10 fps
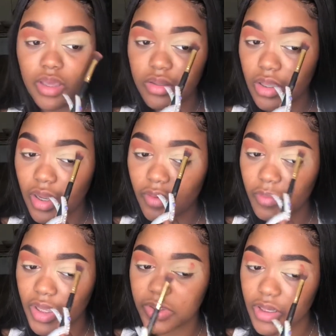
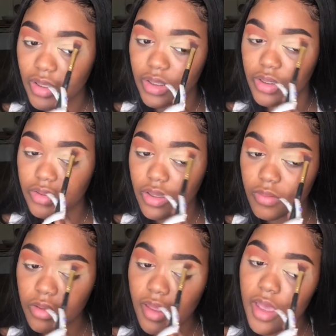Amazon,
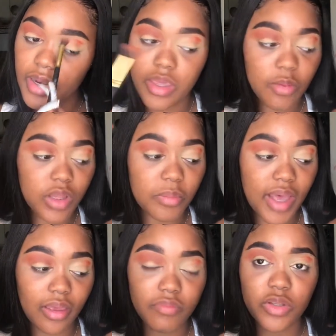and basically the
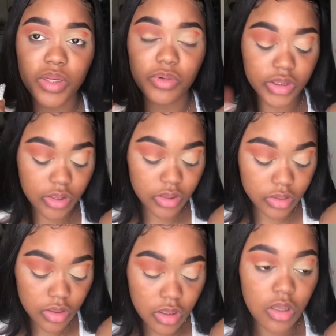color that I went in
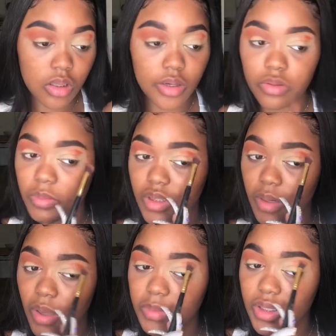with is basically
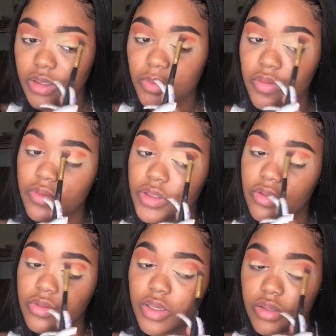from the
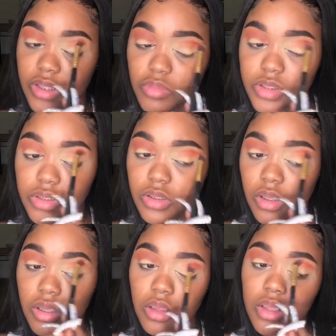Jaclyn Hill palette,
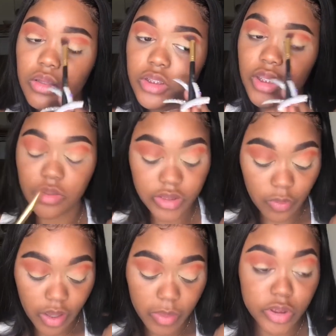
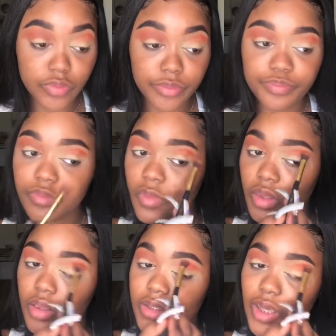and I took the
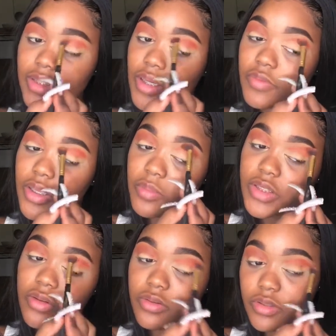color
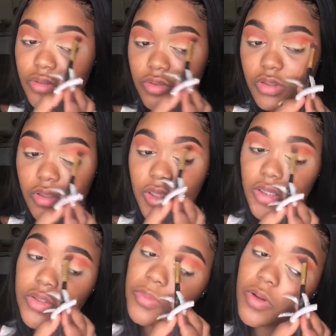Hunts. And so
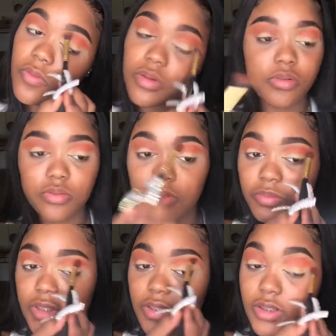basically I'm just putting
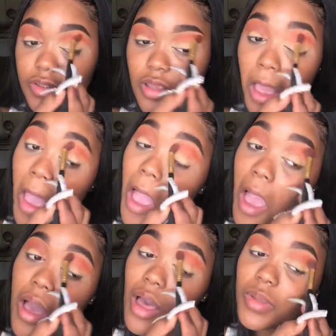Hunts as
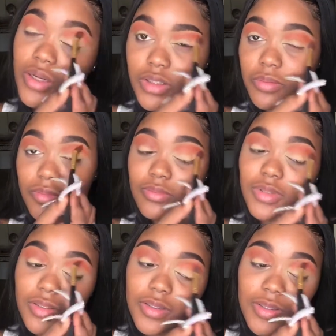my transition
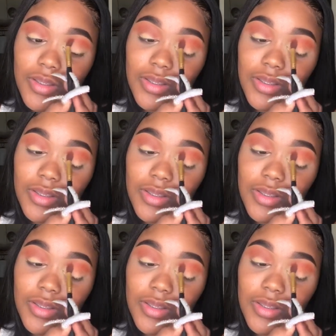shade,